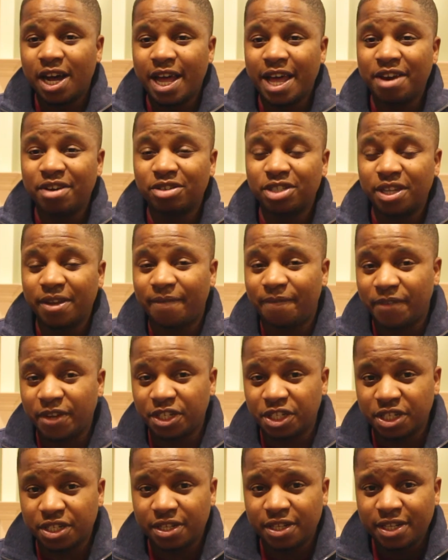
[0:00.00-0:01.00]
energy
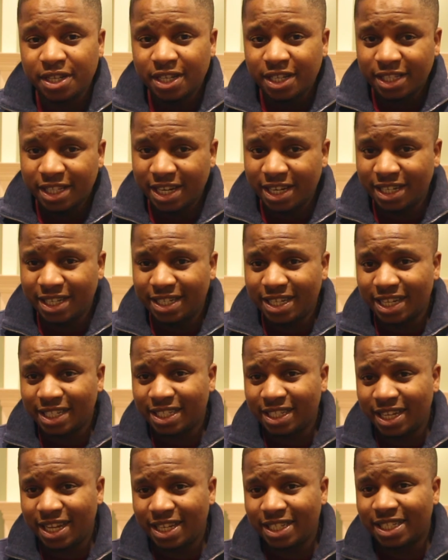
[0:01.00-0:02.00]
efficient than
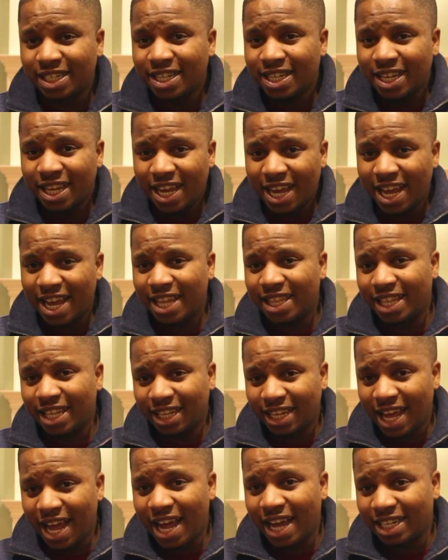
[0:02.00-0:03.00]
incandescent lights, and they
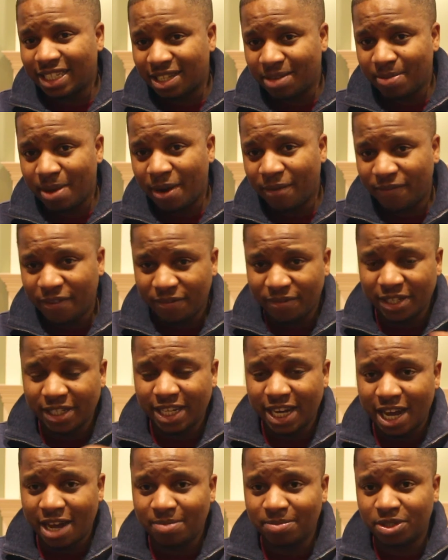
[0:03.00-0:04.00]
last about 50
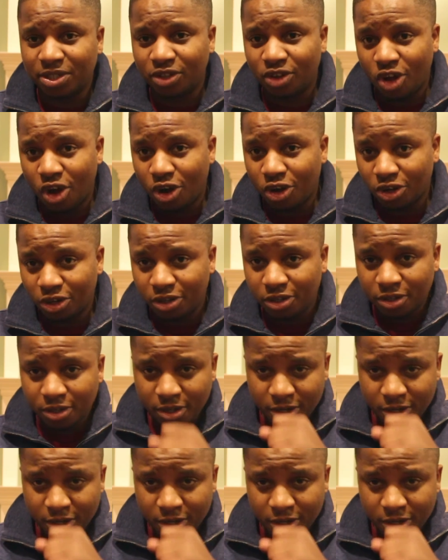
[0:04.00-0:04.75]
times longer.